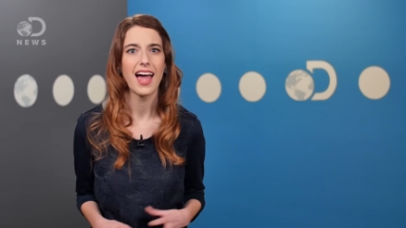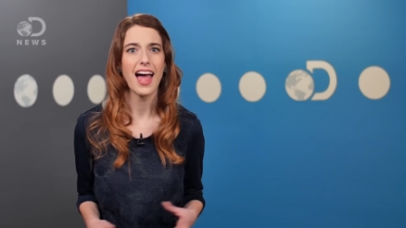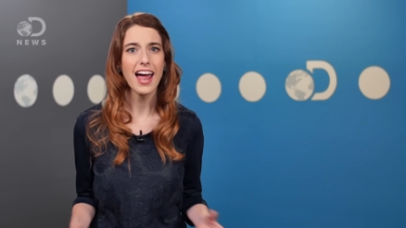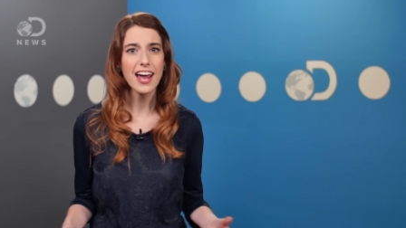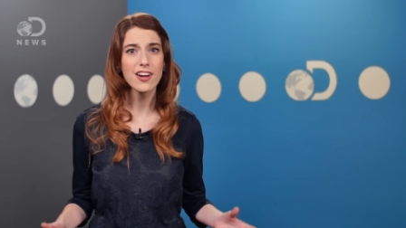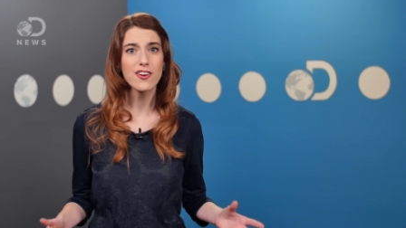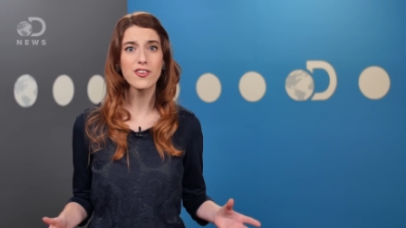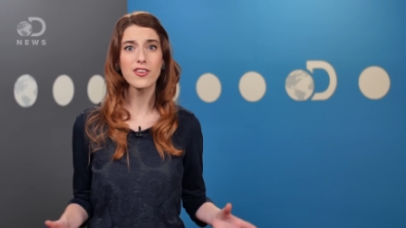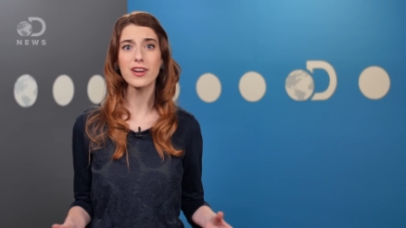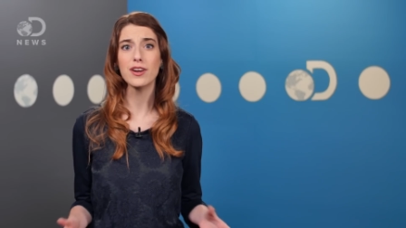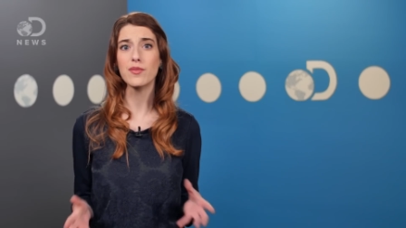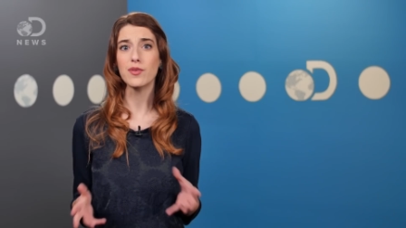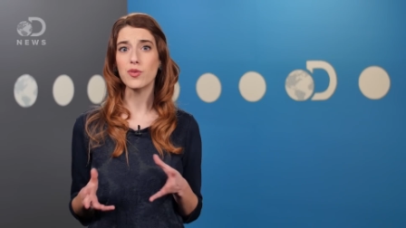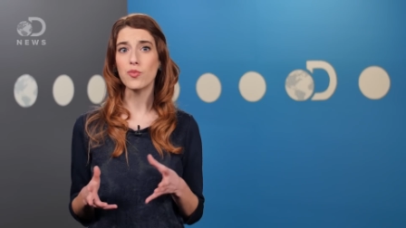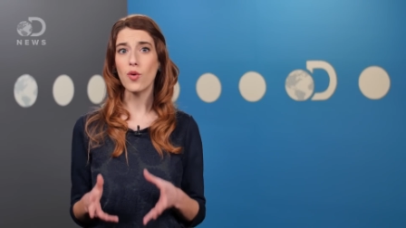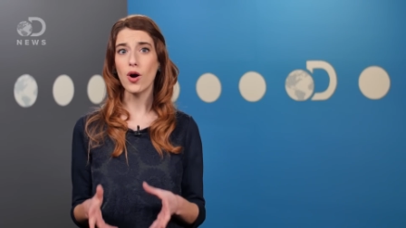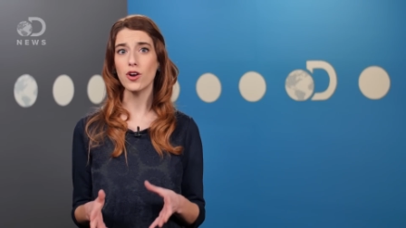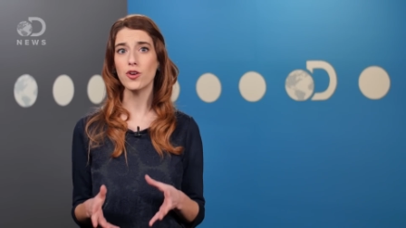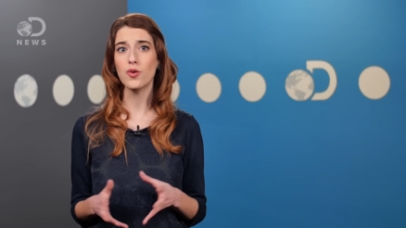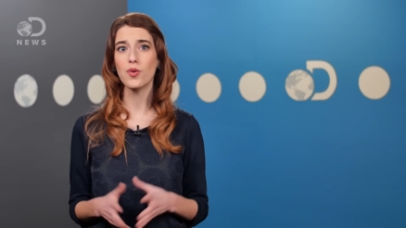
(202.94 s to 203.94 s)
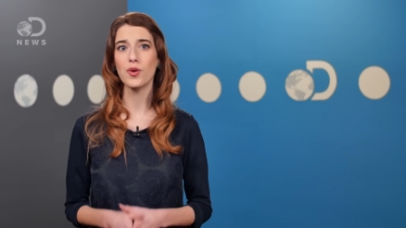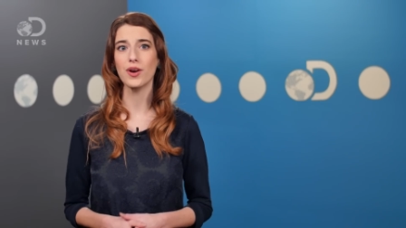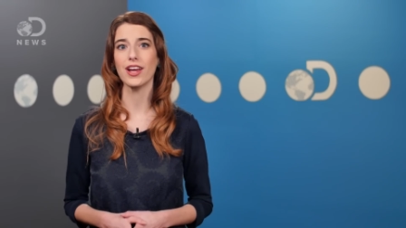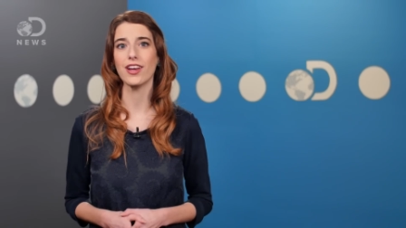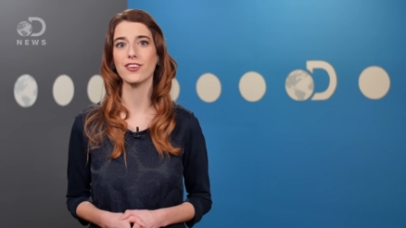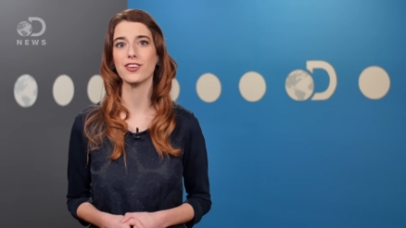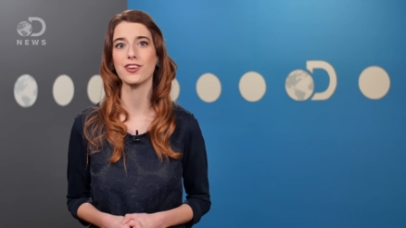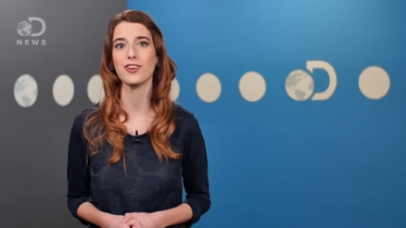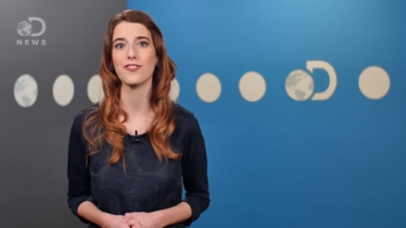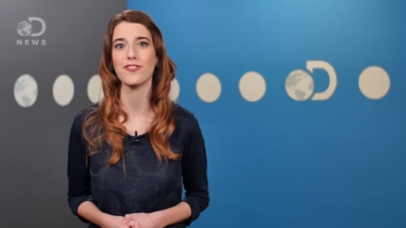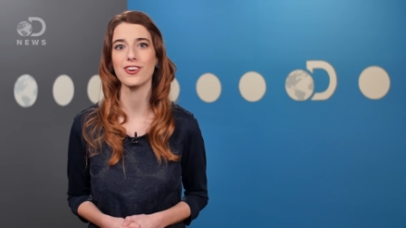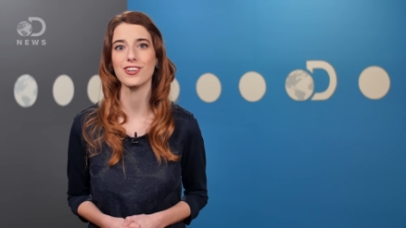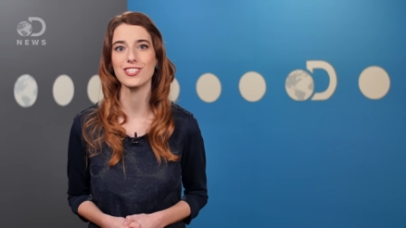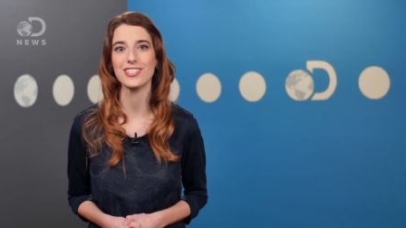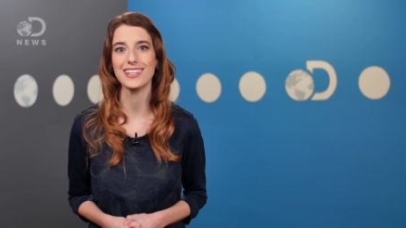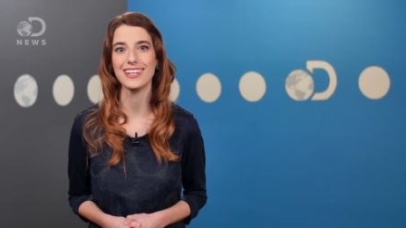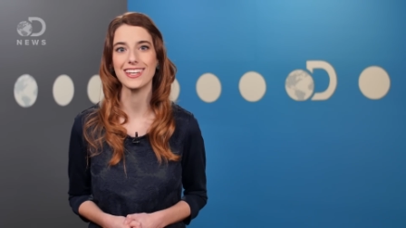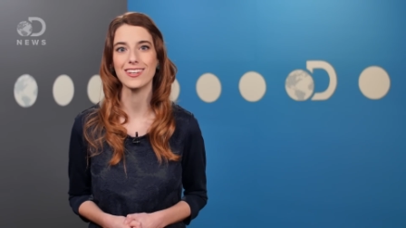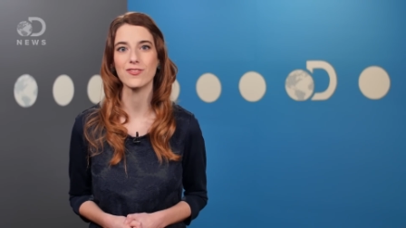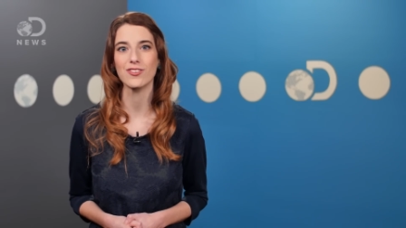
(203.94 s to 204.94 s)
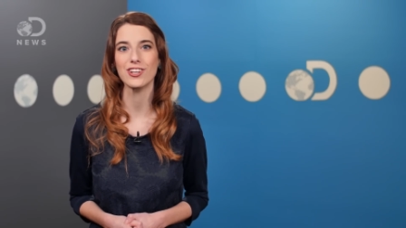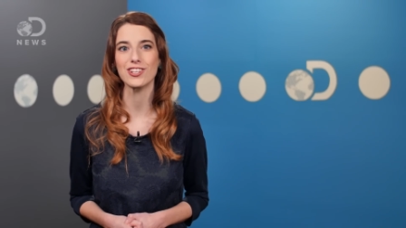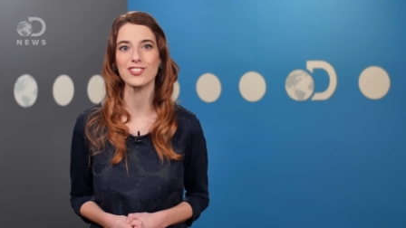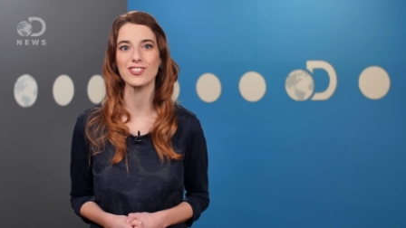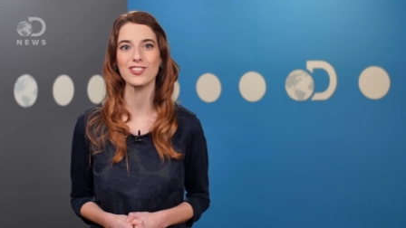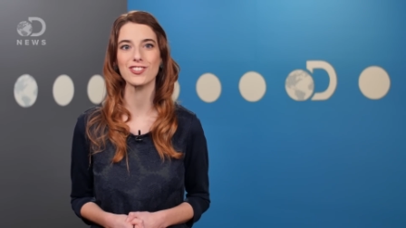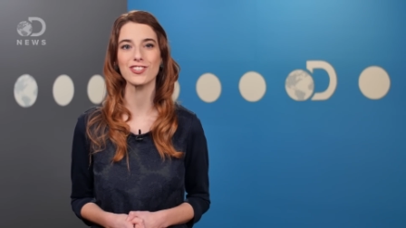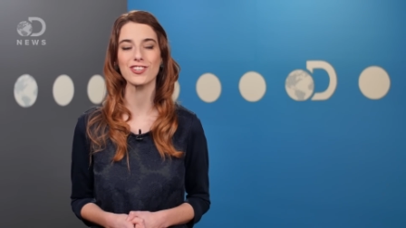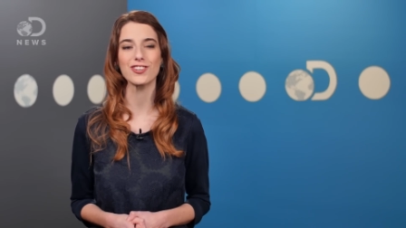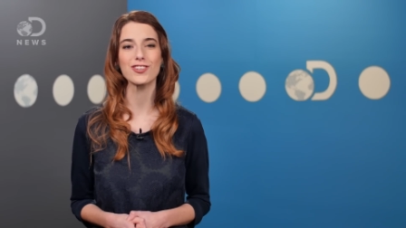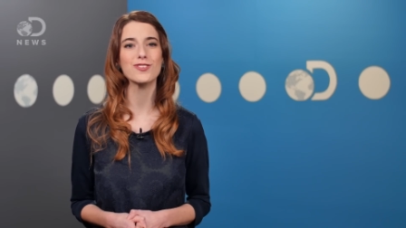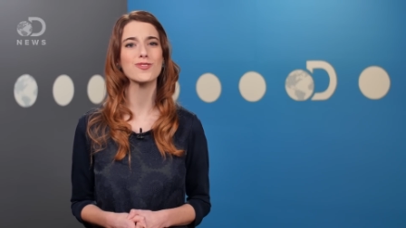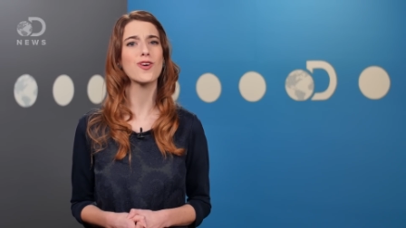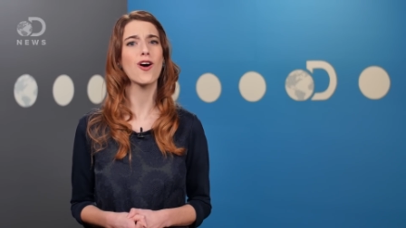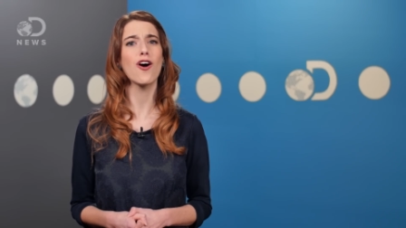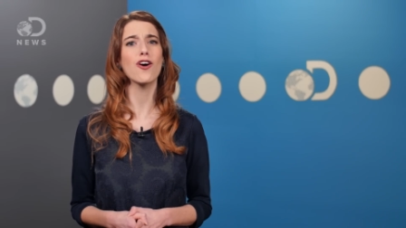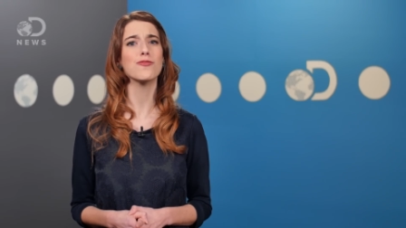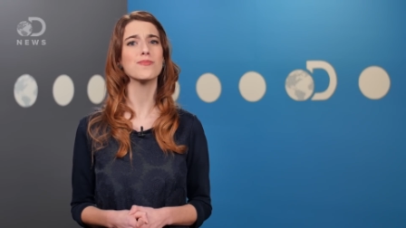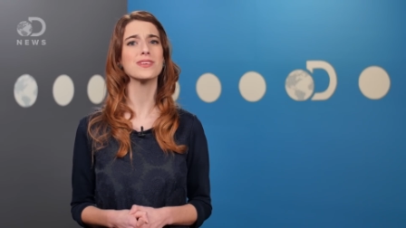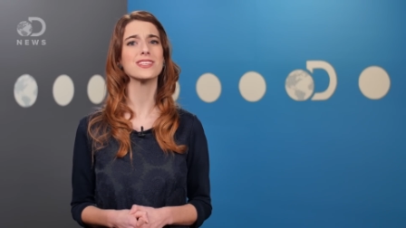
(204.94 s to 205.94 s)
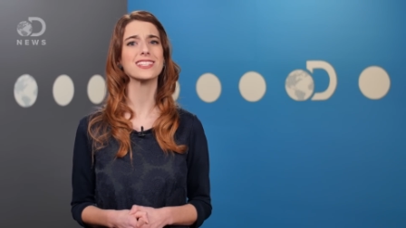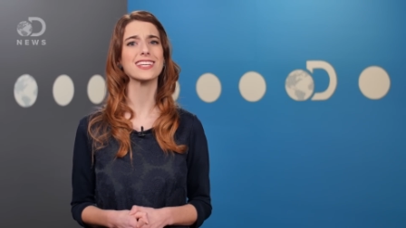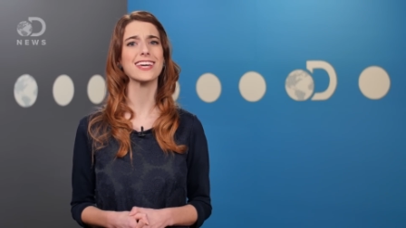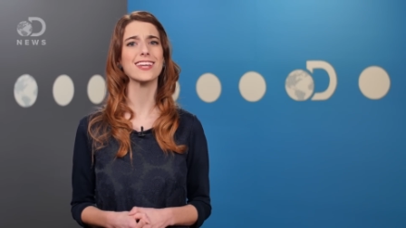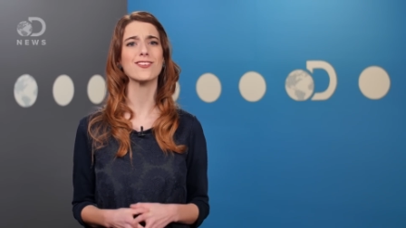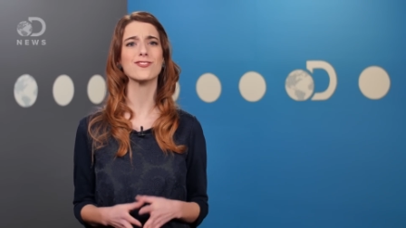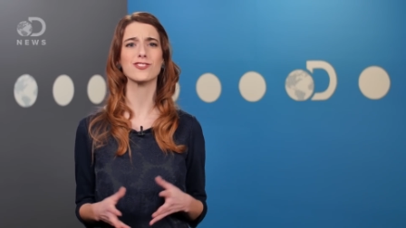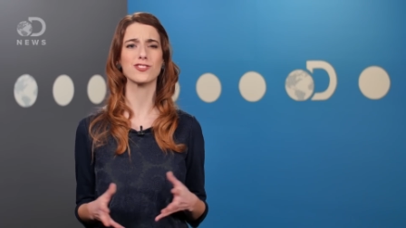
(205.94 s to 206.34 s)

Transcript: I agree with one Cornell University researcher who called mosquitoes